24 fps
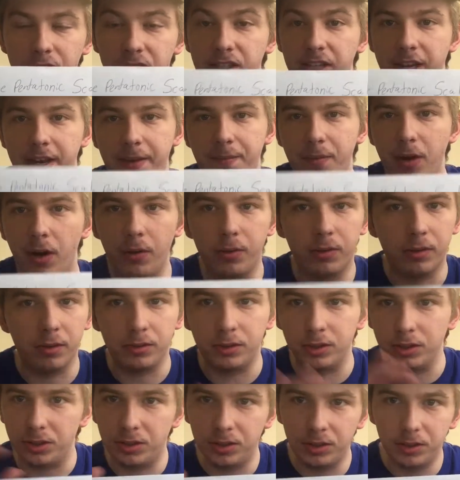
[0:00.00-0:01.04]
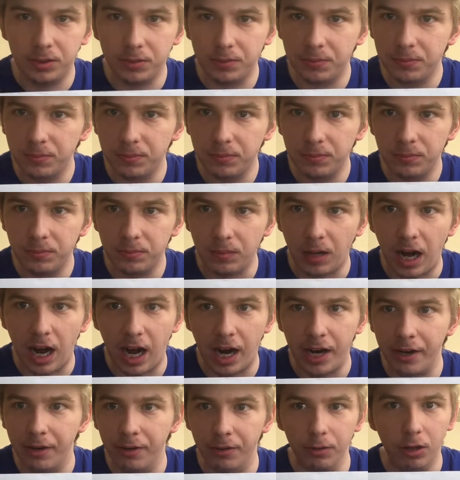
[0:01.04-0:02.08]
the same note, they're just
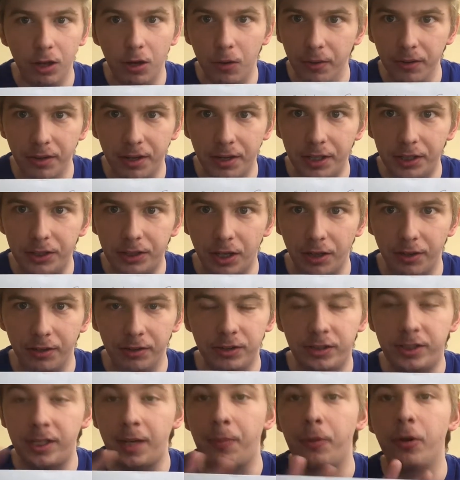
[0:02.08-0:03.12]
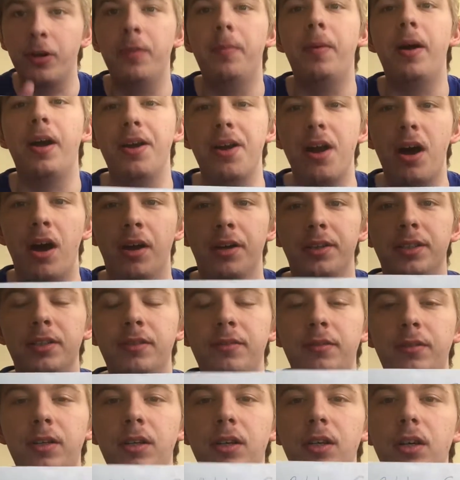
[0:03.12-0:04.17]
higher or lower than each other, separated by an
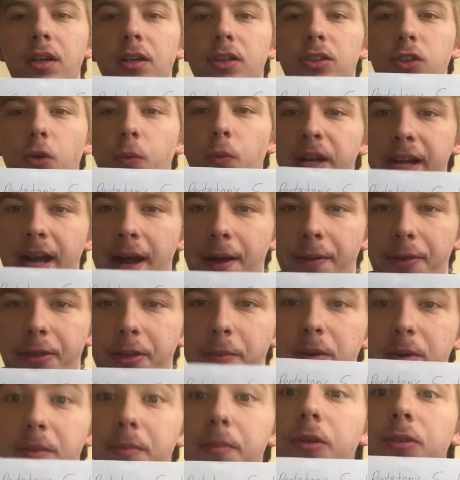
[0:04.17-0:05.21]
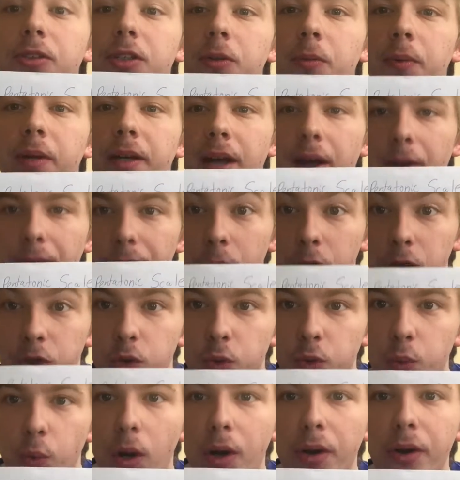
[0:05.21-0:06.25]
octave. So we count them in music, we count those
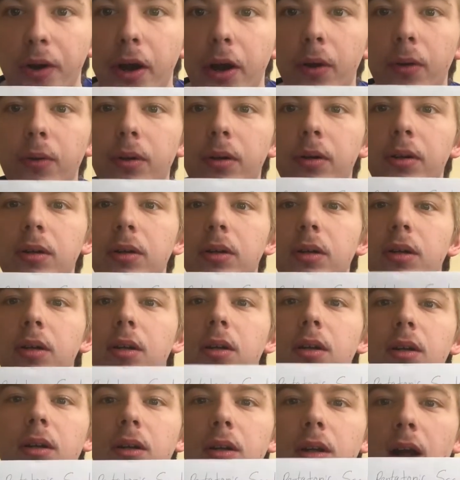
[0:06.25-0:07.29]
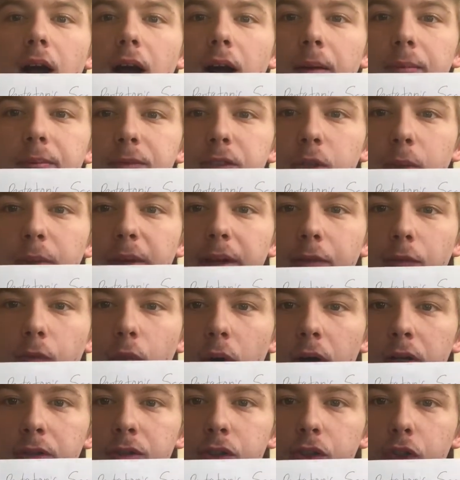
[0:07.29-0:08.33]
as one note. So we have
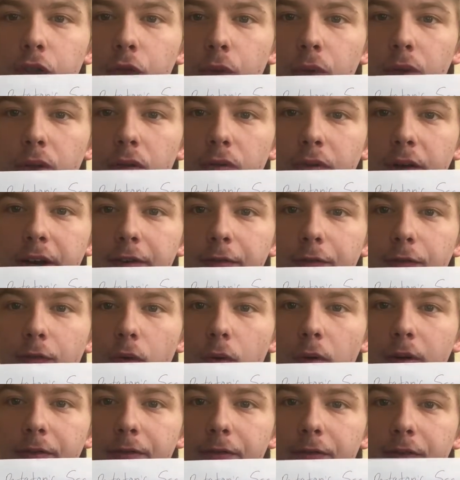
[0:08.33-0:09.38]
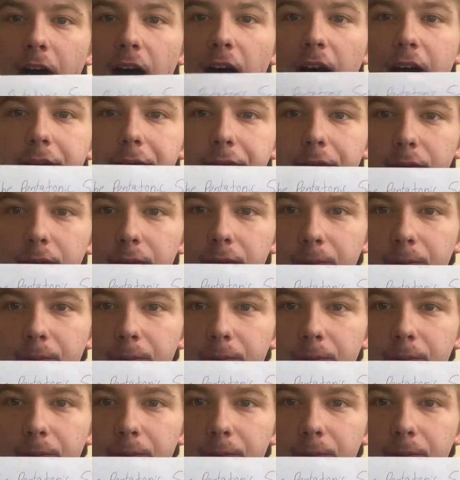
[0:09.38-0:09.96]
1, 2, 3, 4, 5.